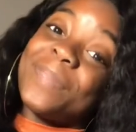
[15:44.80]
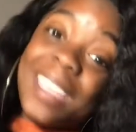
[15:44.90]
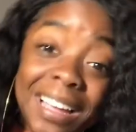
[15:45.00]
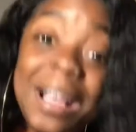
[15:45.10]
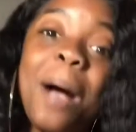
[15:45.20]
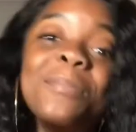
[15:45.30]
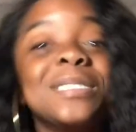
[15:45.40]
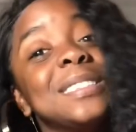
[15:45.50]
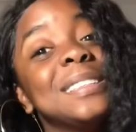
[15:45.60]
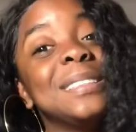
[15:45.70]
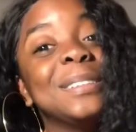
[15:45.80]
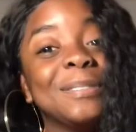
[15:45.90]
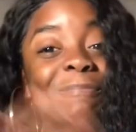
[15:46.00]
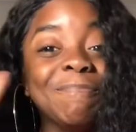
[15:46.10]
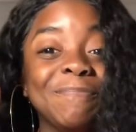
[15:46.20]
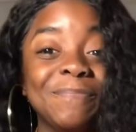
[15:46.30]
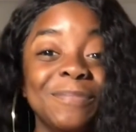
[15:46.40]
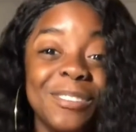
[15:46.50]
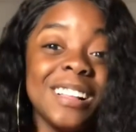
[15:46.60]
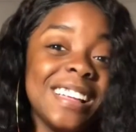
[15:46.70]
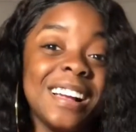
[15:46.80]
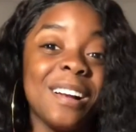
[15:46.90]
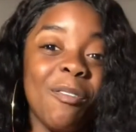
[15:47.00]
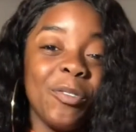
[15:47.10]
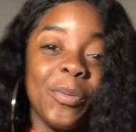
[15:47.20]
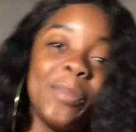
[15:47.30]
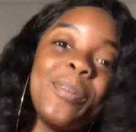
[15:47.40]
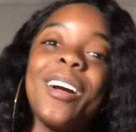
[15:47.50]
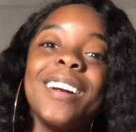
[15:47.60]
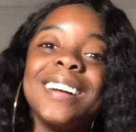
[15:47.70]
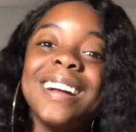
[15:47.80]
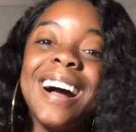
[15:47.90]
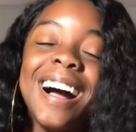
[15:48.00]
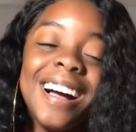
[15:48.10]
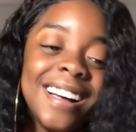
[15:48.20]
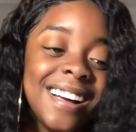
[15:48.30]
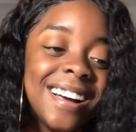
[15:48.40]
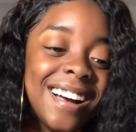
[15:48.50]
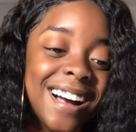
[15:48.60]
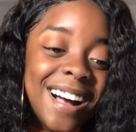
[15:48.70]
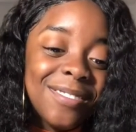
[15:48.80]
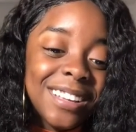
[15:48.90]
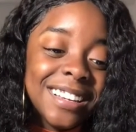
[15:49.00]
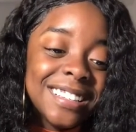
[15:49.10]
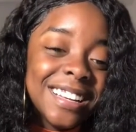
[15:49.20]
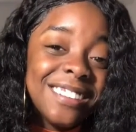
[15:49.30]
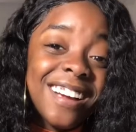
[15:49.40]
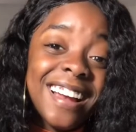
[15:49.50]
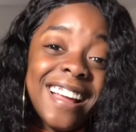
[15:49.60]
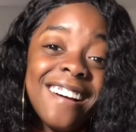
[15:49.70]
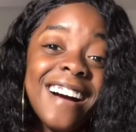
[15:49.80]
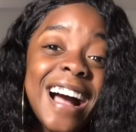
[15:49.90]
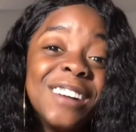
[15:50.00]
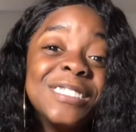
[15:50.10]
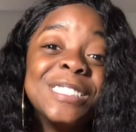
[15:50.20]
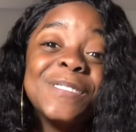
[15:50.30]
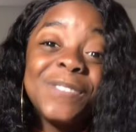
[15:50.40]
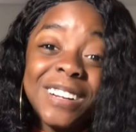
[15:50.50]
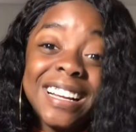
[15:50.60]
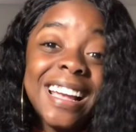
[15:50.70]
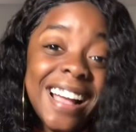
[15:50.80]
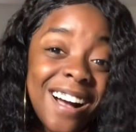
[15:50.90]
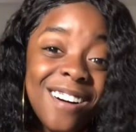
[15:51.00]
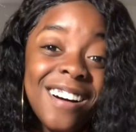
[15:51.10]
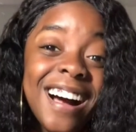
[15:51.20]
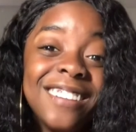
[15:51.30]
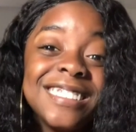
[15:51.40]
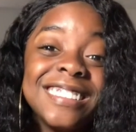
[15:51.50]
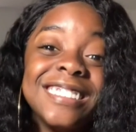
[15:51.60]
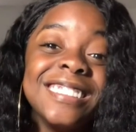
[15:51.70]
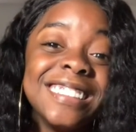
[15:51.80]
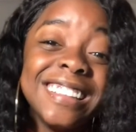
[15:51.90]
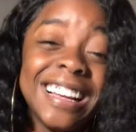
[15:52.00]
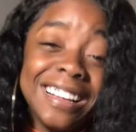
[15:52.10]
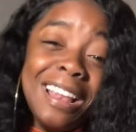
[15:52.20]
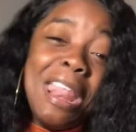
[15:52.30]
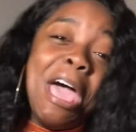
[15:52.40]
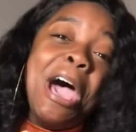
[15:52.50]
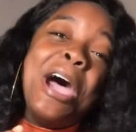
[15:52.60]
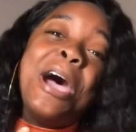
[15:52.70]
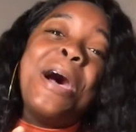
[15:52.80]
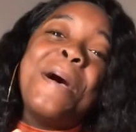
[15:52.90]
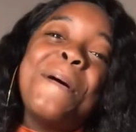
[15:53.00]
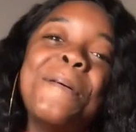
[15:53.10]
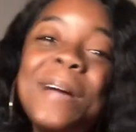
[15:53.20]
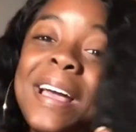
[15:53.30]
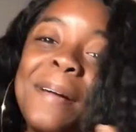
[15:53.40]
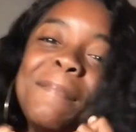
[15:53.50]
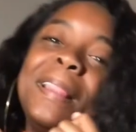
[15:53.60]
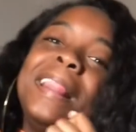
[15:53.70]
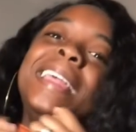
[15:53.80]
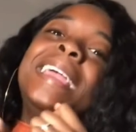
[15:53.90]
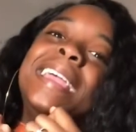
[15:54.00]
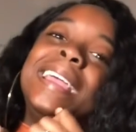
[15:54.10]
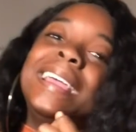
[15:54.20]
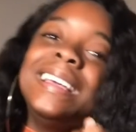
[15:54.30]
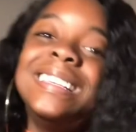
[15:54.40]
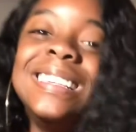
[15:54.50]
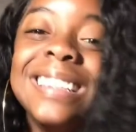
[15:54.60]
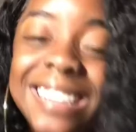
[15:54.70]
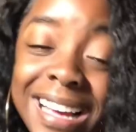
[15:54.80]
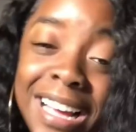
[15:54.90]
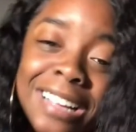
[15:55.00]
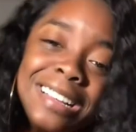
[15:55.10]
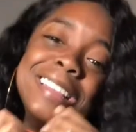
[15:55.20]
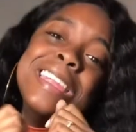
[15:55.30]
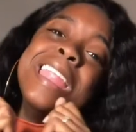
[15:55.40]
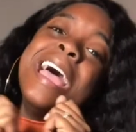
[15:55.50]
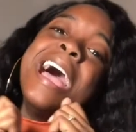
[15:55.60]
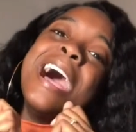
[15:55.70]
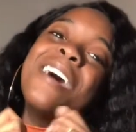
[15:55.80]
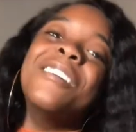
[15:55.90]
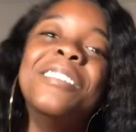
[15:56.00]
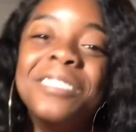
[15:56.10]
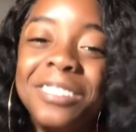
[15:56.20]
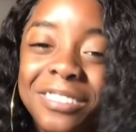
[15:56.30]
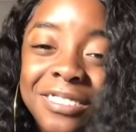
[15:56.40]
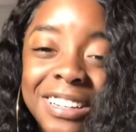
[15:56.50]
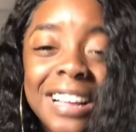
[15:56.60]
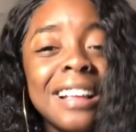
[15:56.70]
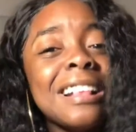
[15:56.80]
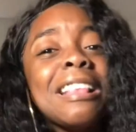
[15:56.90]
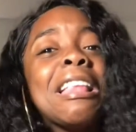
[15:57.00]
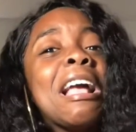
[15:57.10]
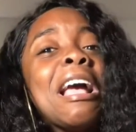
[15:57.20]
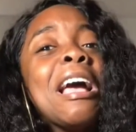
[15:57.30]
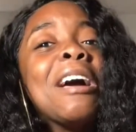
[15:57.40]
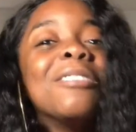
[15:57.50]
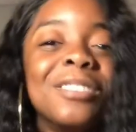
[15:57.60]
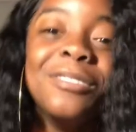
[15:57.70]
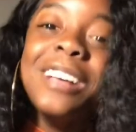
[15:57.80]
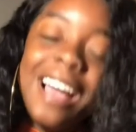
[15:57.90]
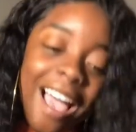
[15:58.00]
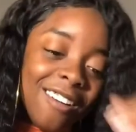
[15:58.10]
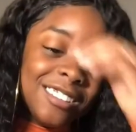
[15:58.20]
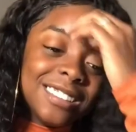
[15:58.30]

it comes to the really uncomfortable part. I'm gonna tell you right now, I was freaking out. I was literally like, no, please, no, no. I